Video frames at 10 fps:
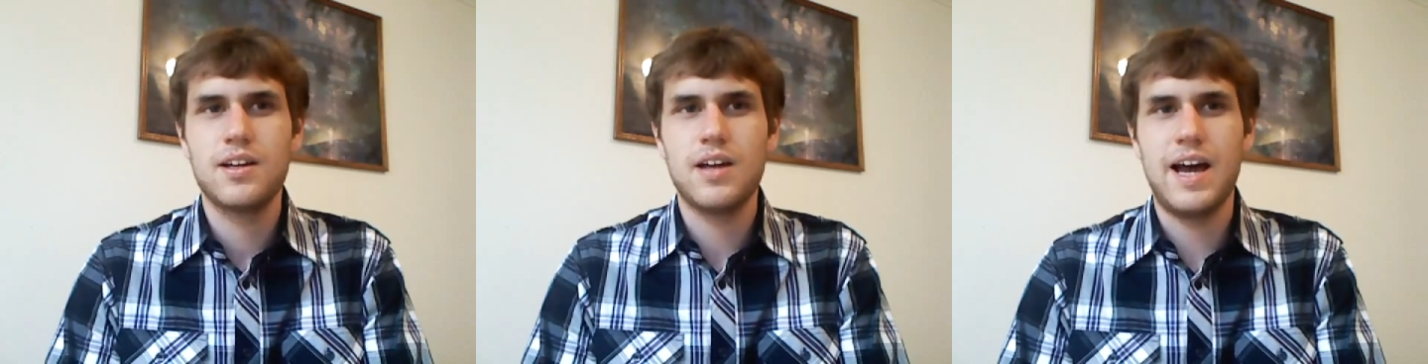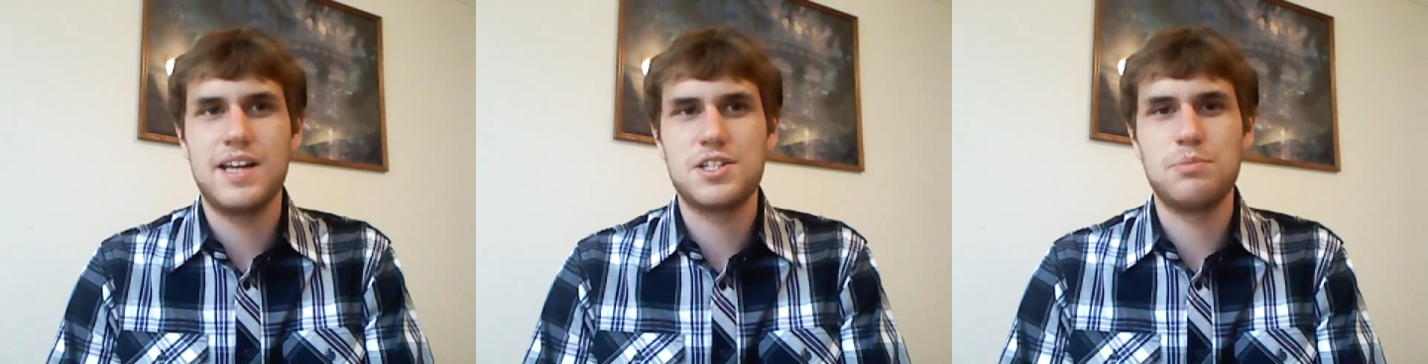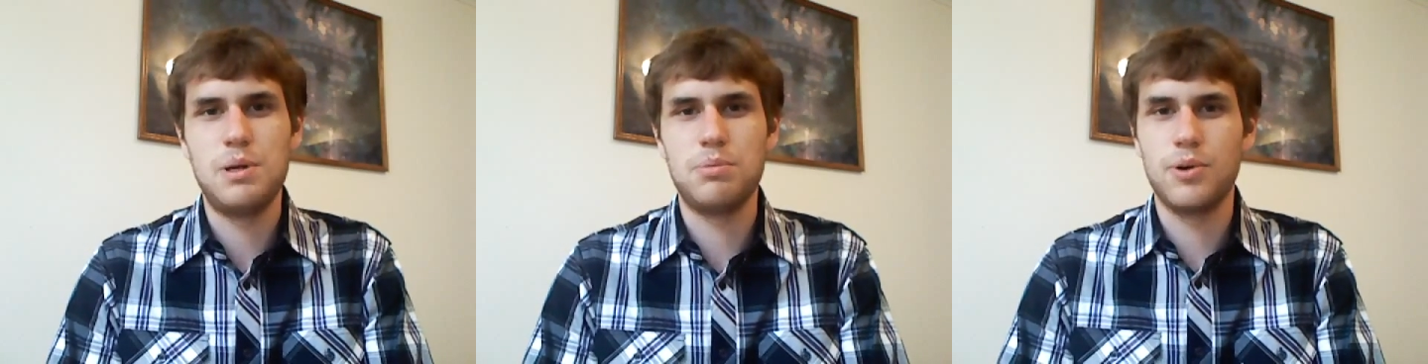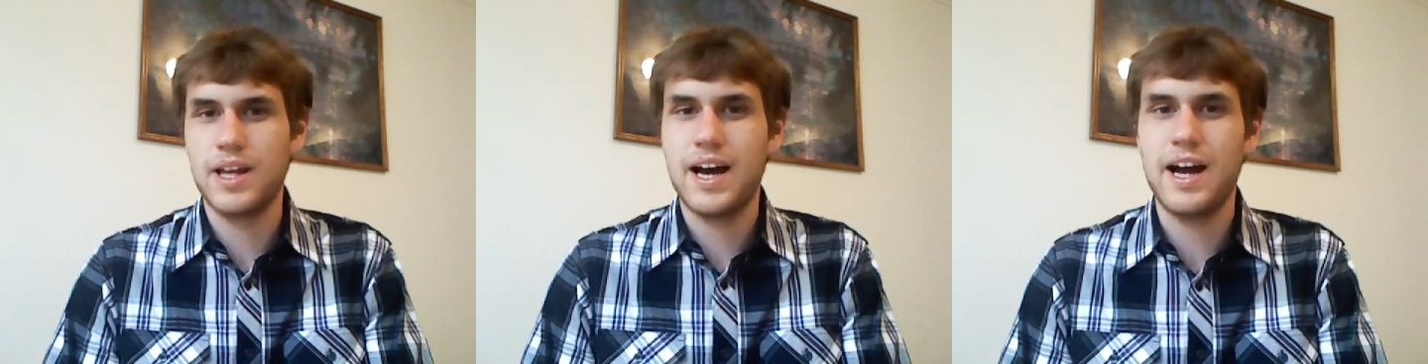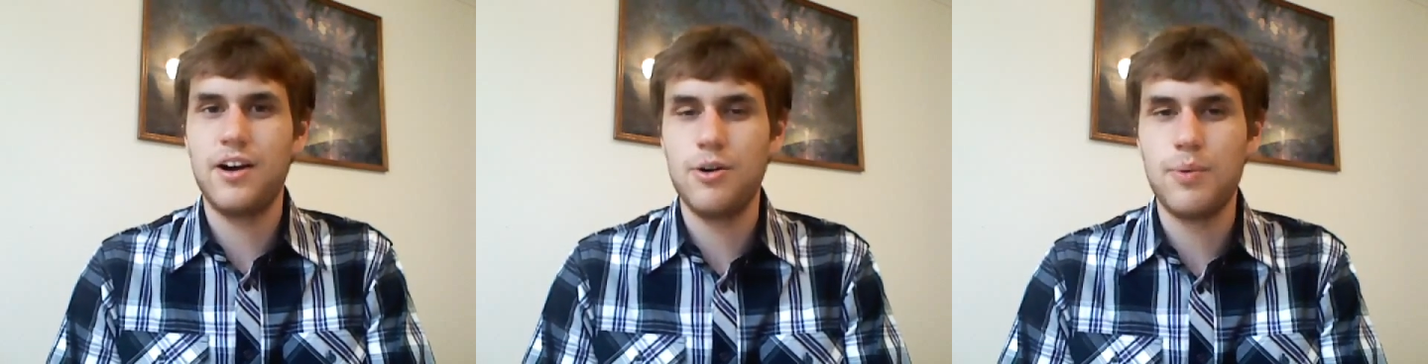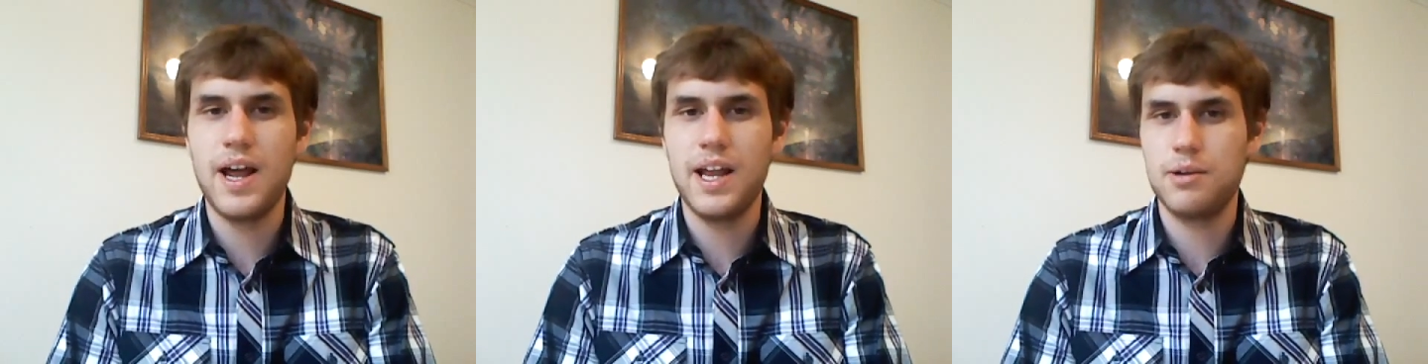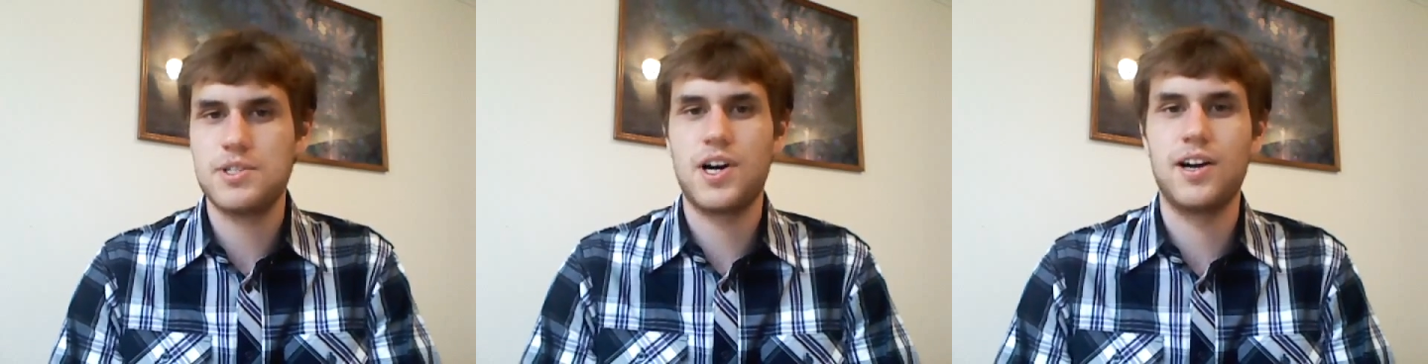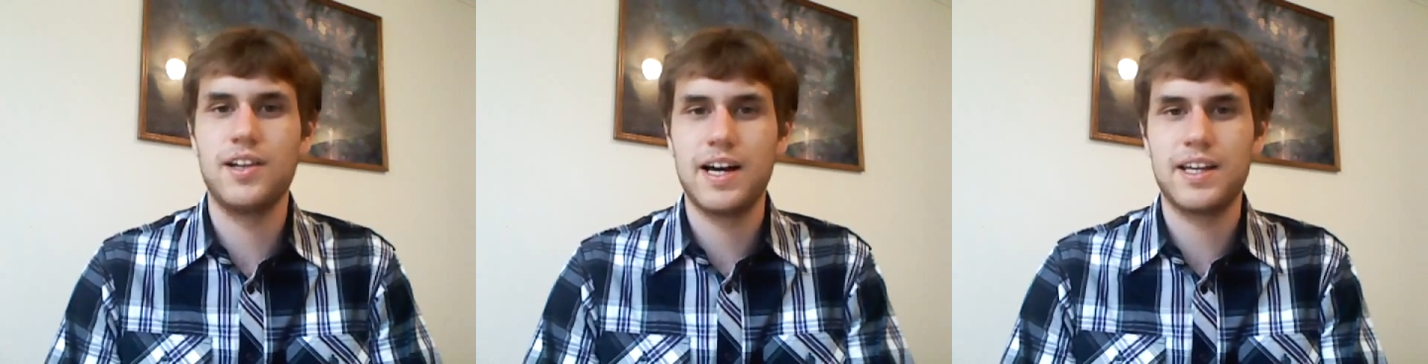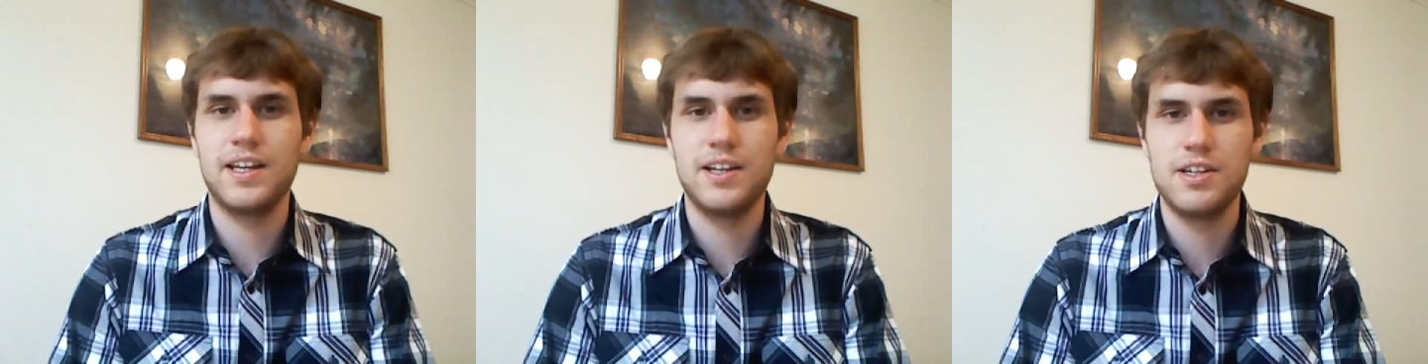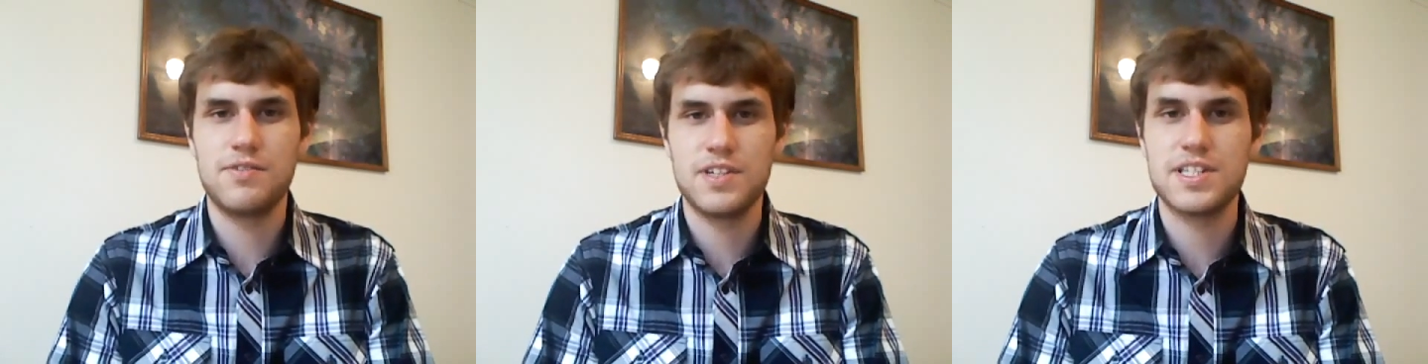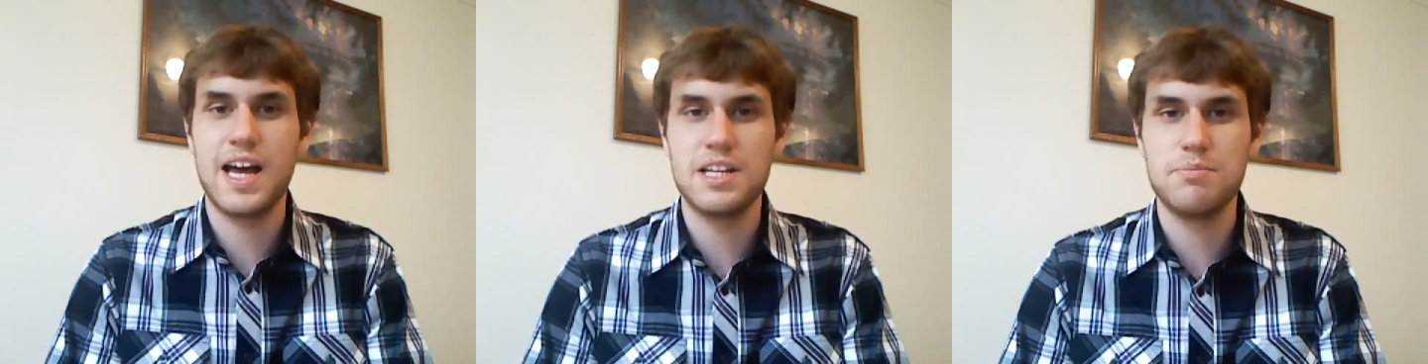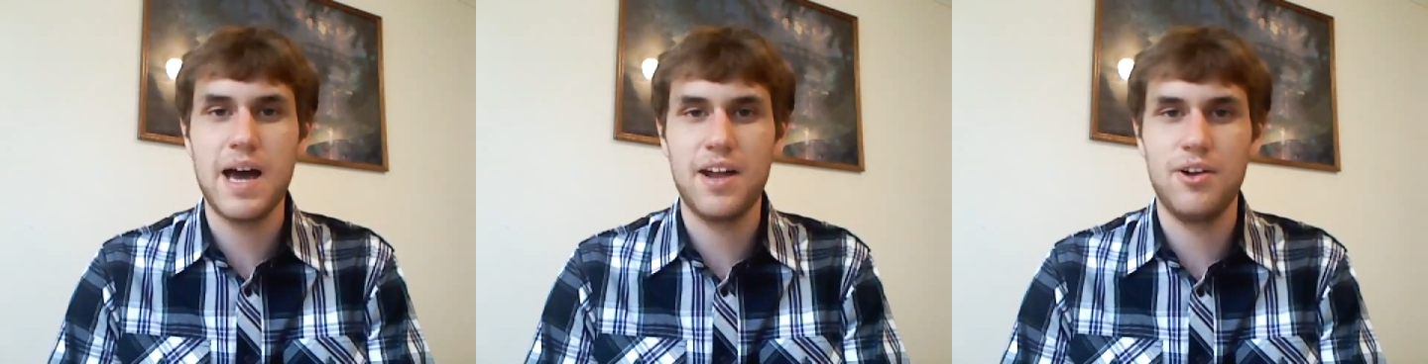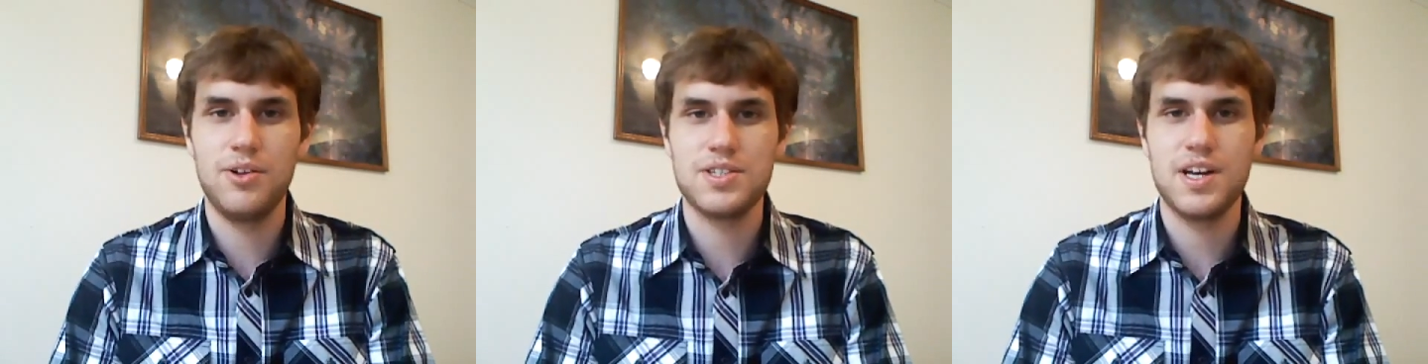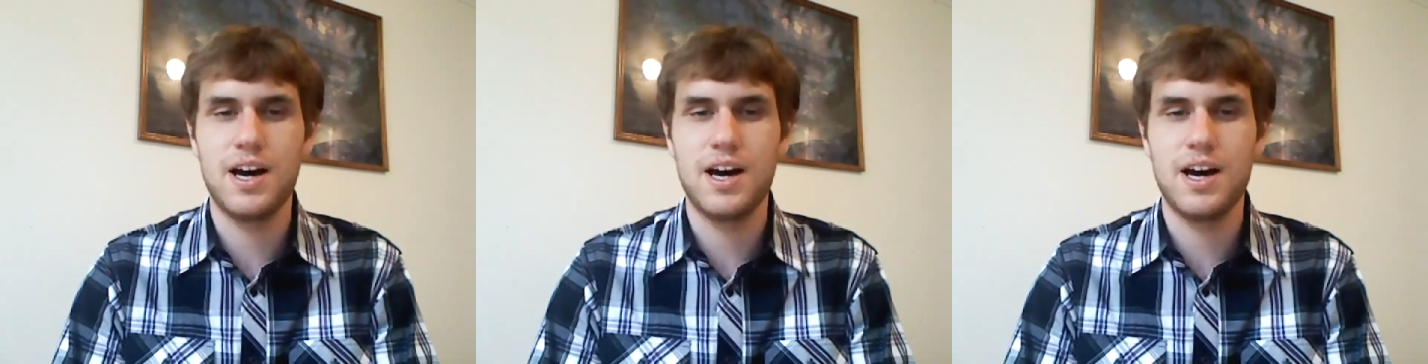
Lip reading: as the people get higher in rank, we start unlocking different size battles.